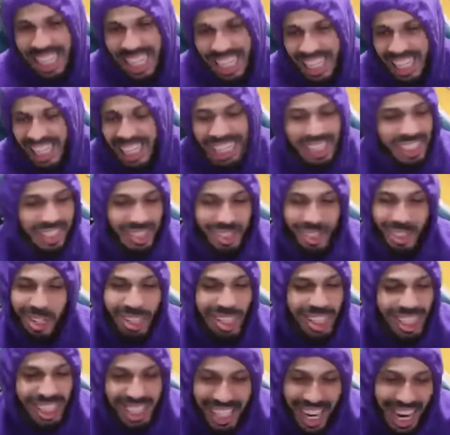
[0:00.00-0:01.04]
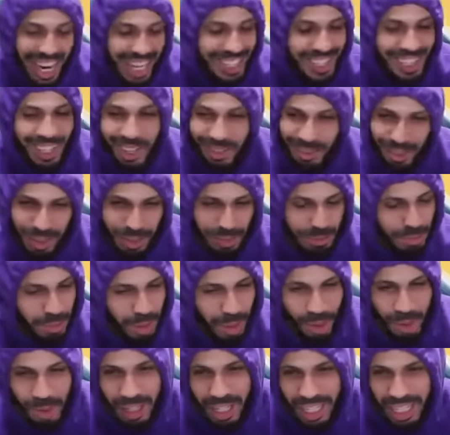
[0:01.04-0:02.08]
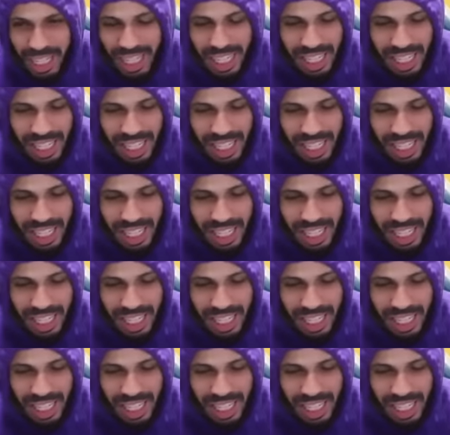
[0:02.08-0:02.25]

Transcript: he's so good. I love him, bro.